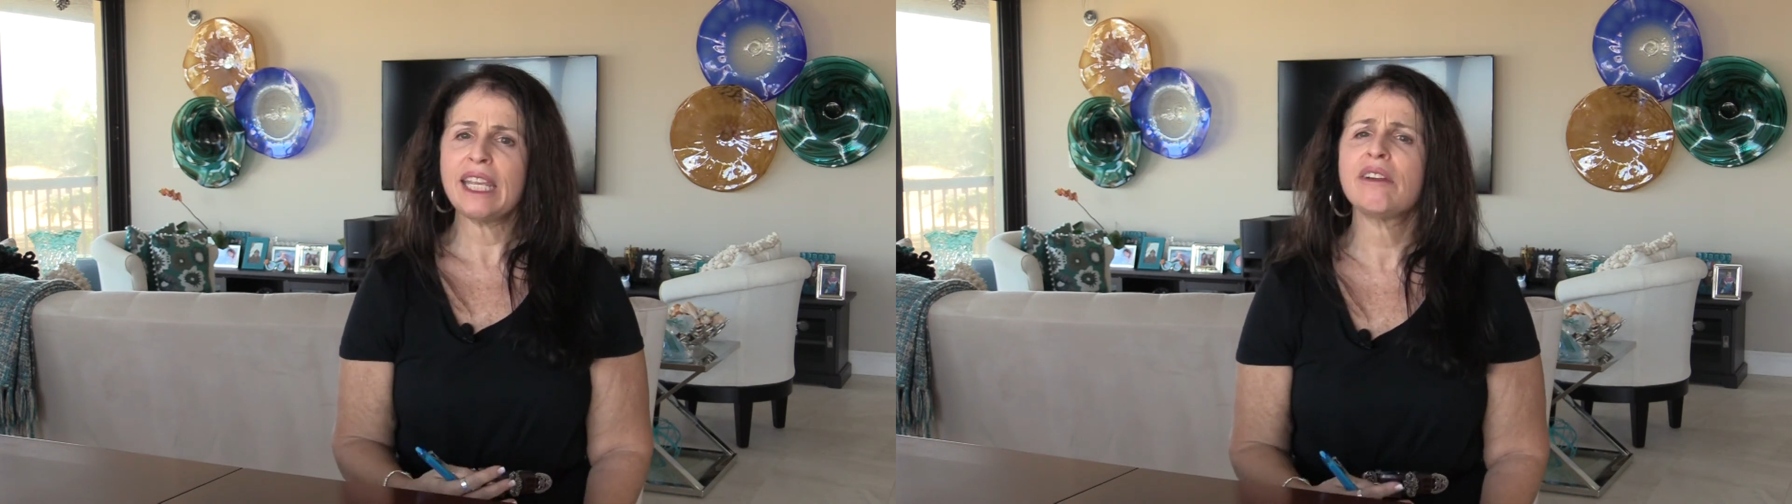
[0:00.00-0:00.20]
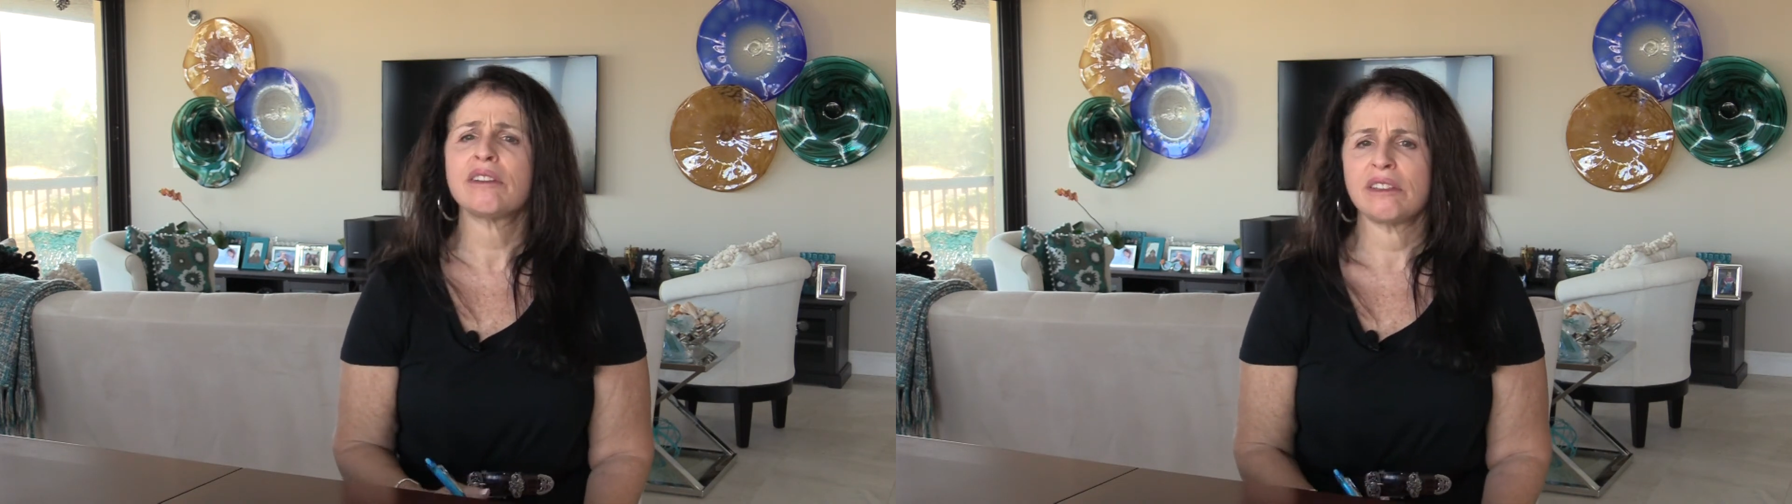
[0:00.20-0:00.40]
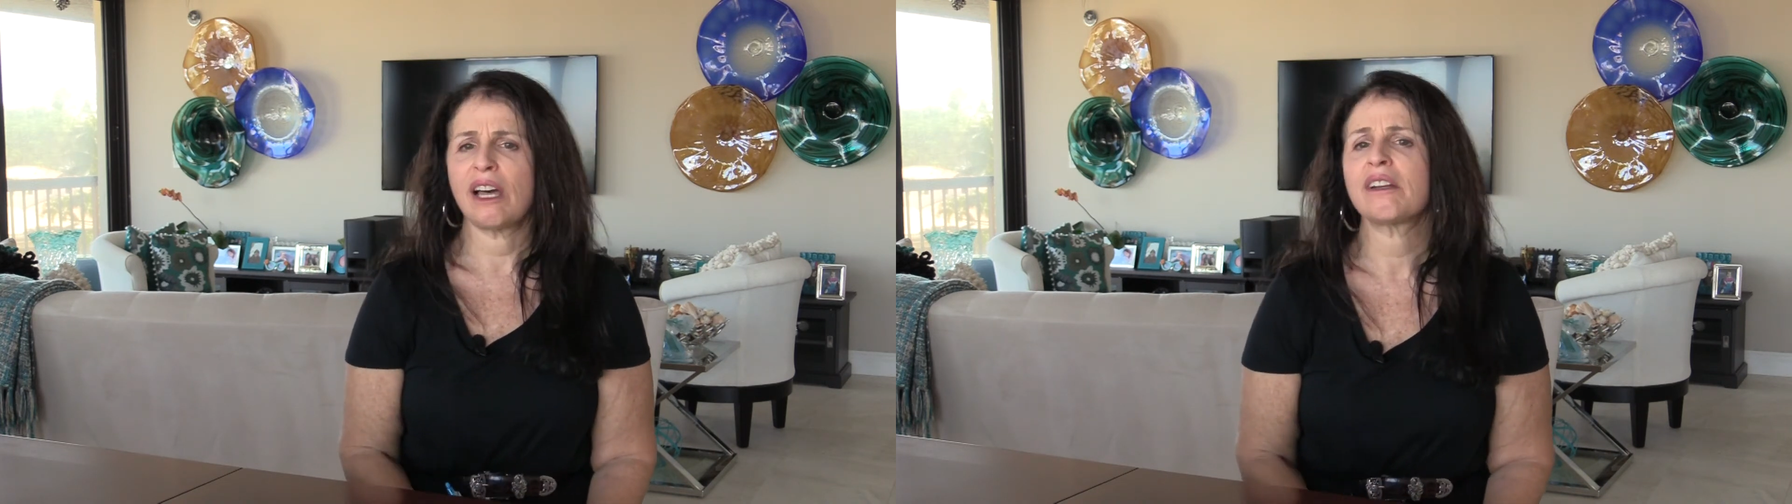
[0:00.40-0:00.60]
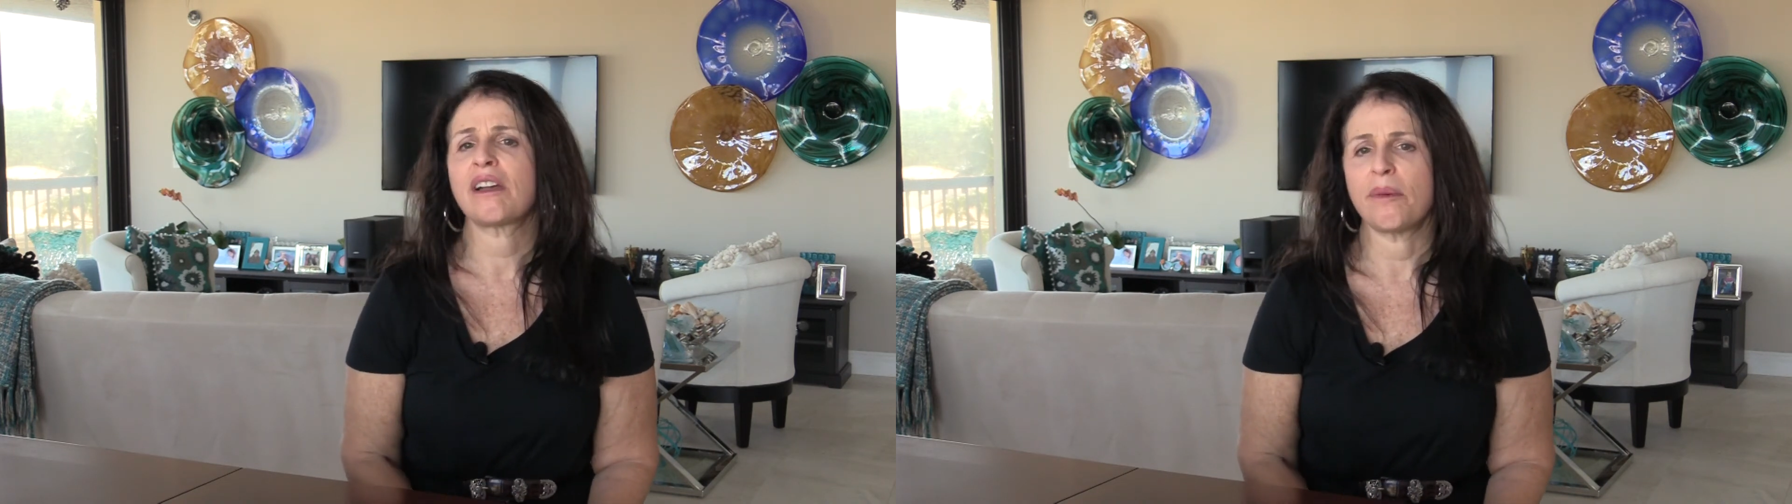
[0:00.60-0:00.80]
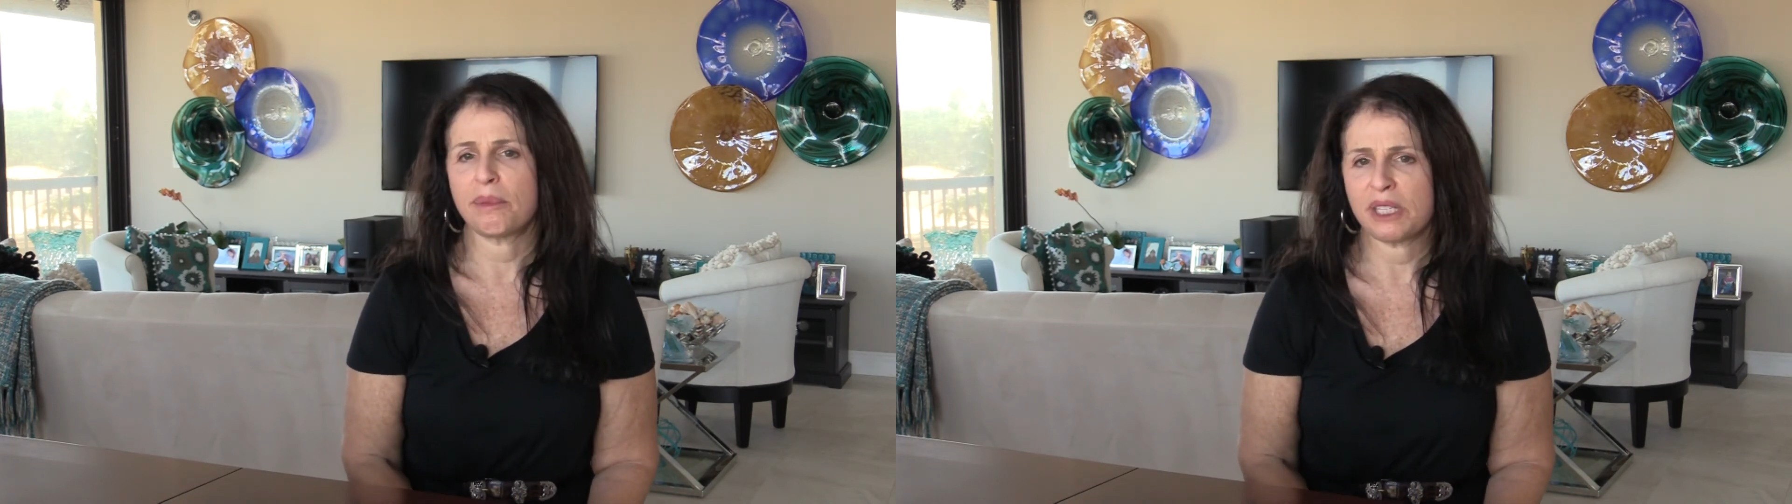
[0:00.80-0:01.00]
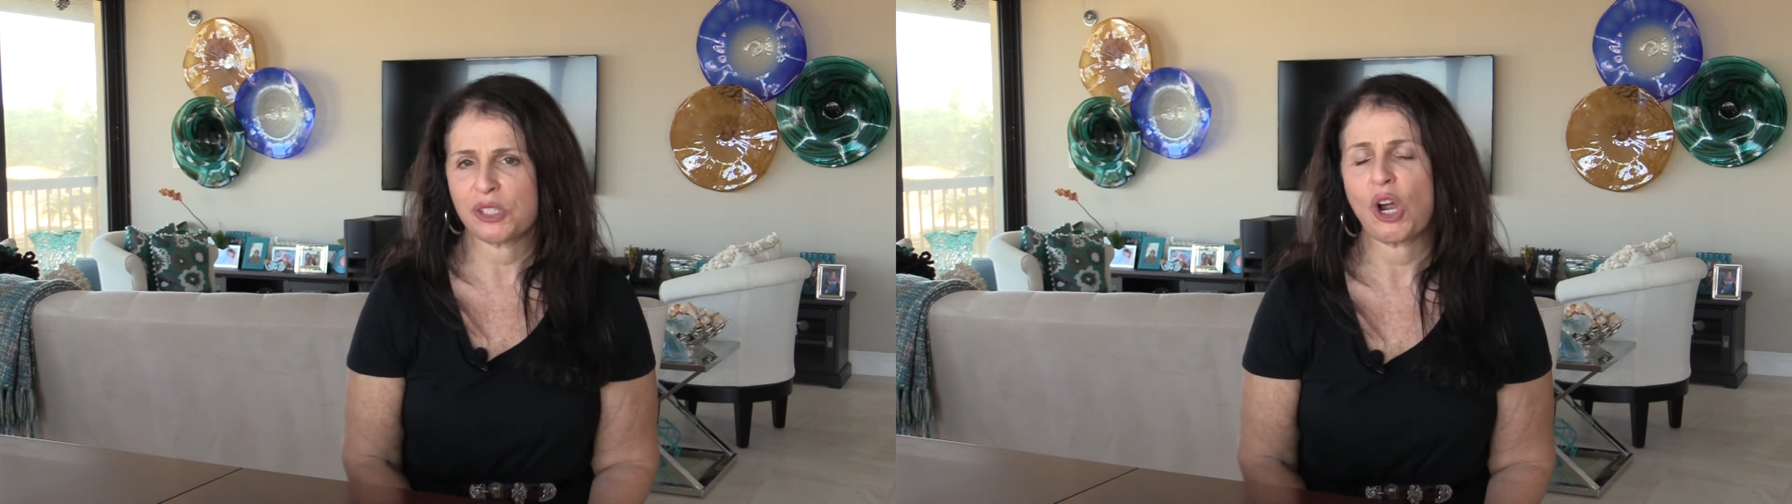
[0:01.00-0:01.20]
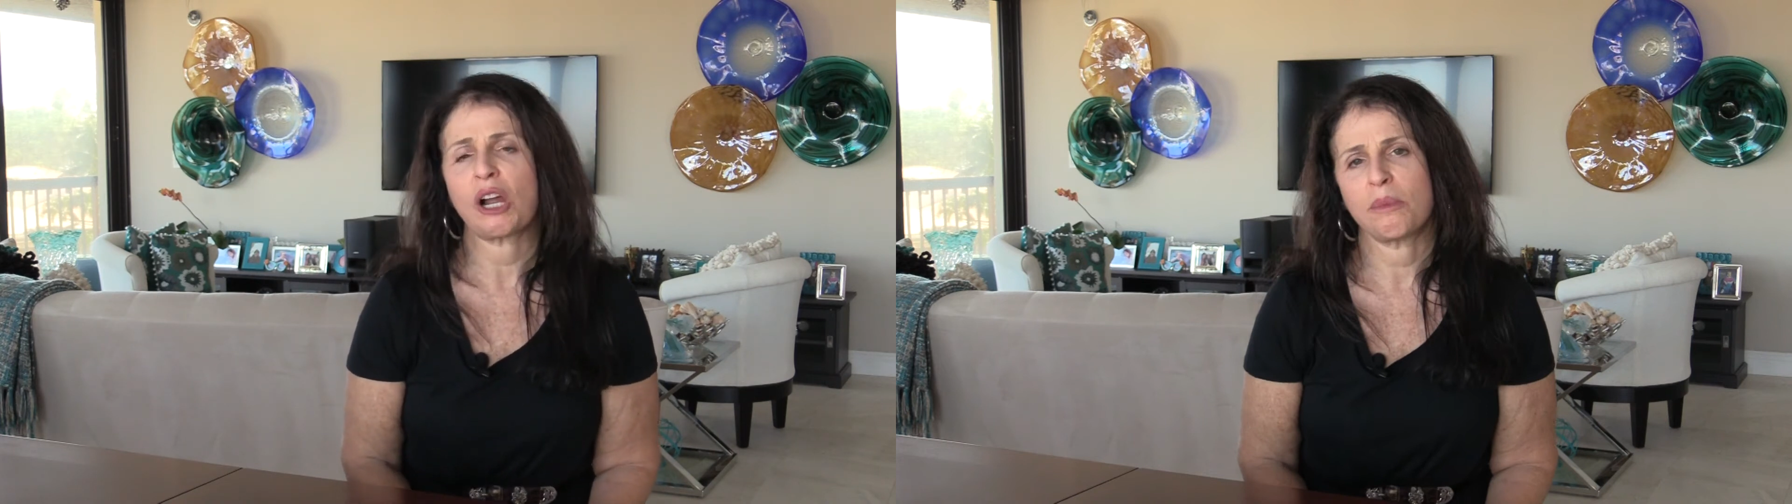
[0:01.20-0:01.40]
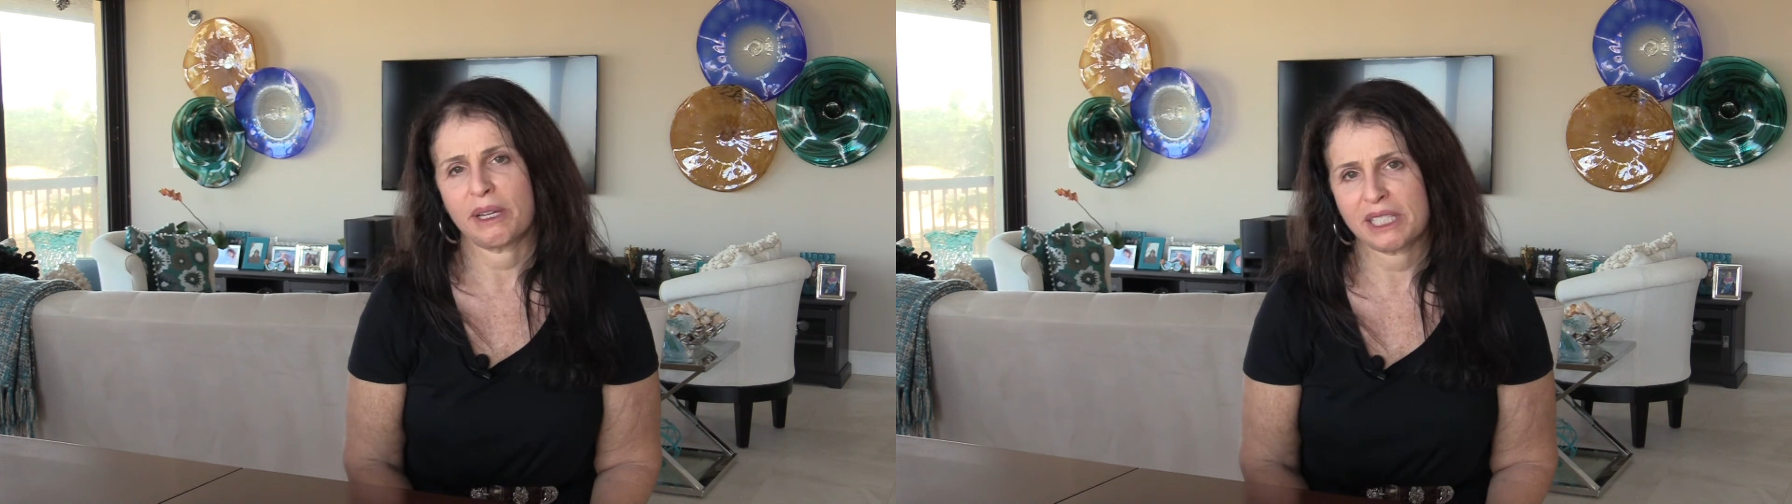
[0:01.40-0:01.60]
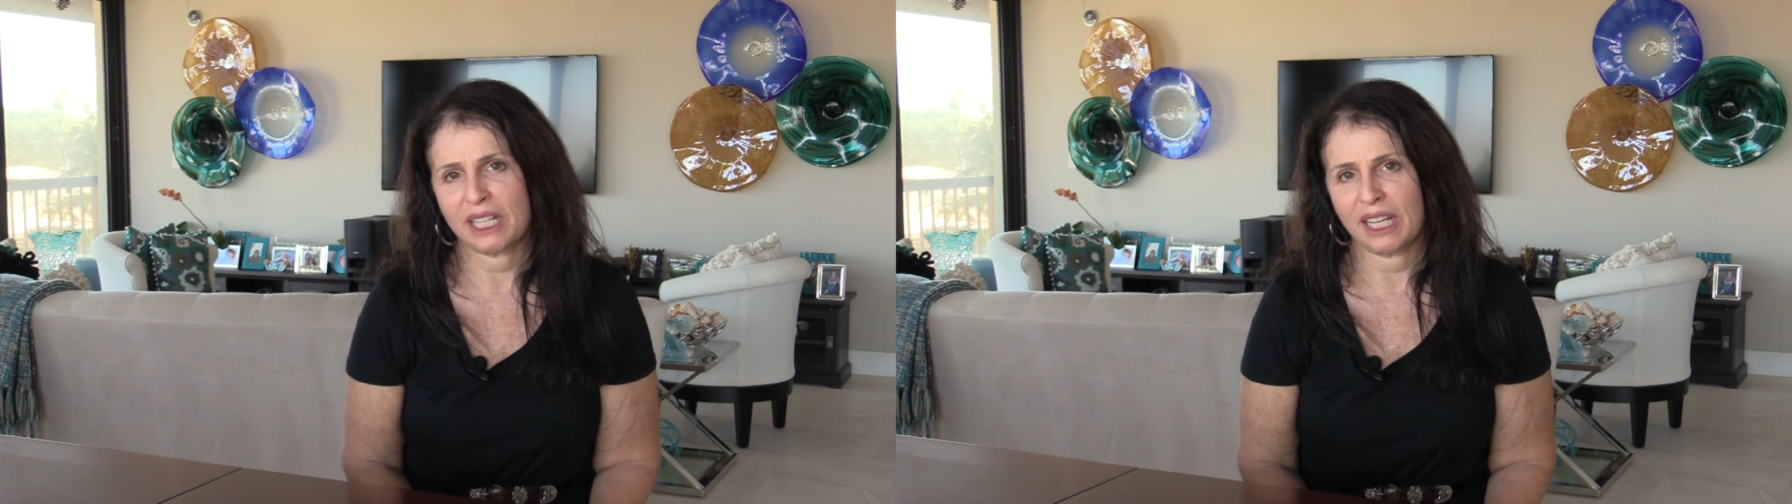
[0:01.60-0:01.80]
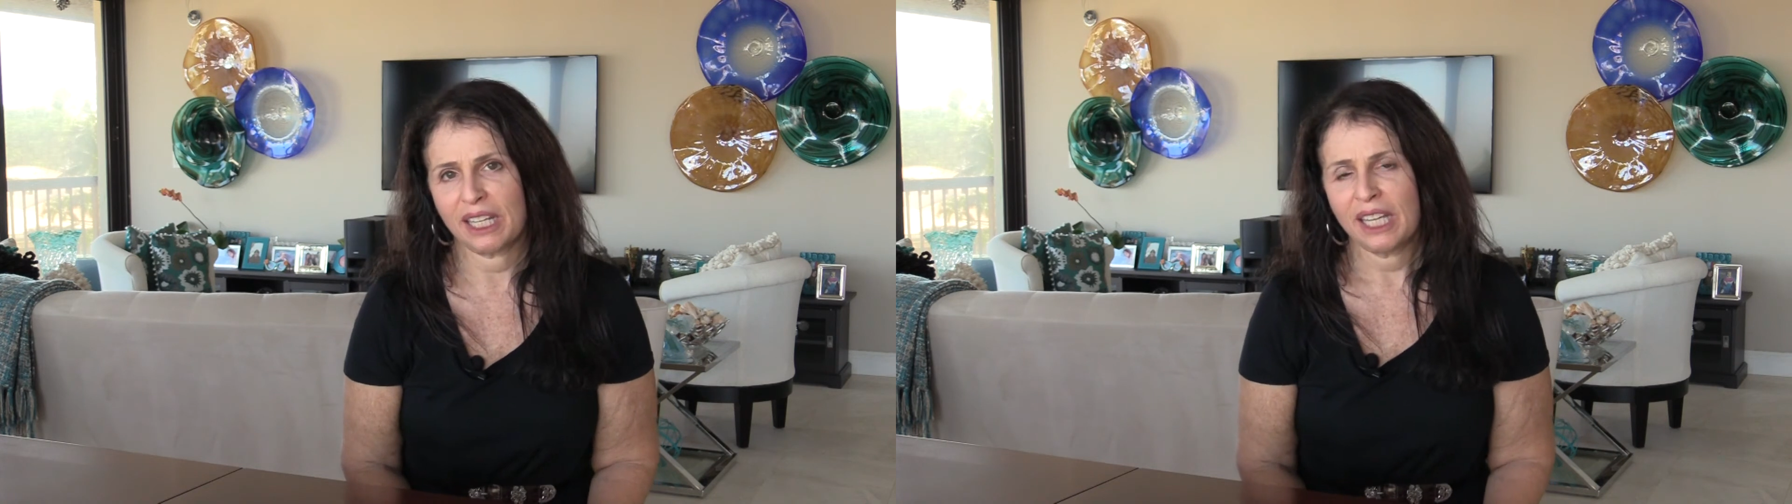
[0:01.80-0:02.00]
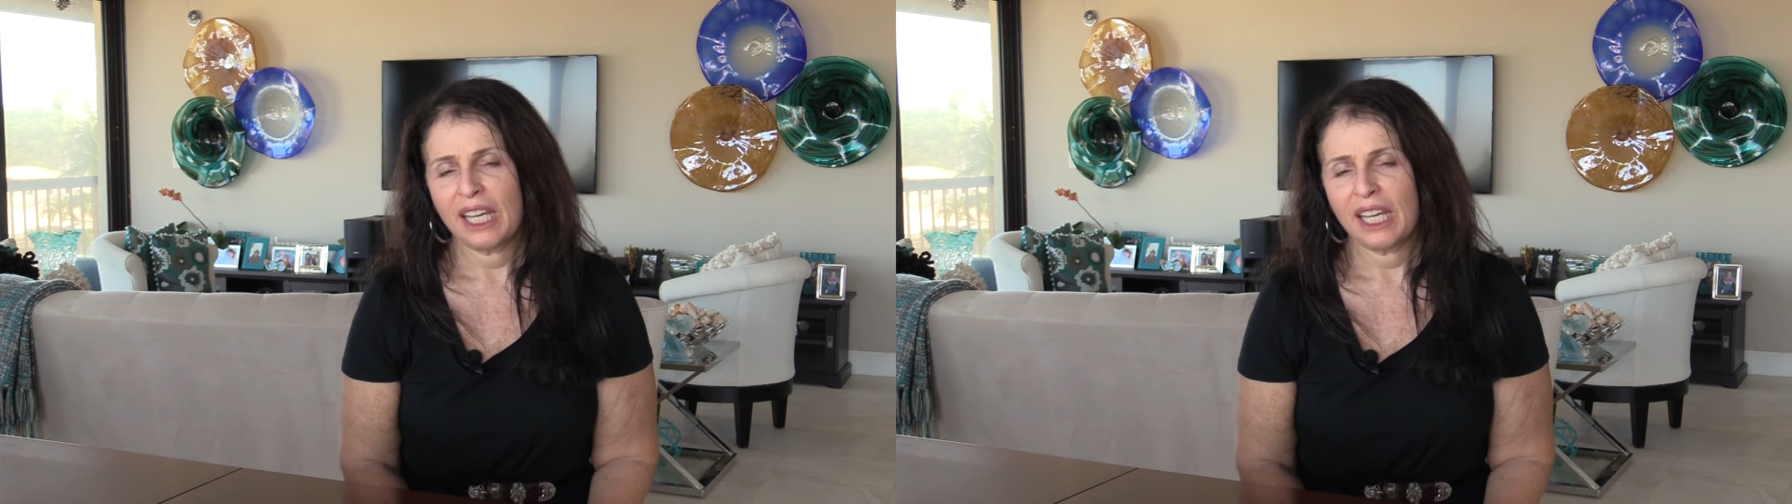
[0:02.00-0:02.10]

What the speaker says: hear a lot of companies talk about today.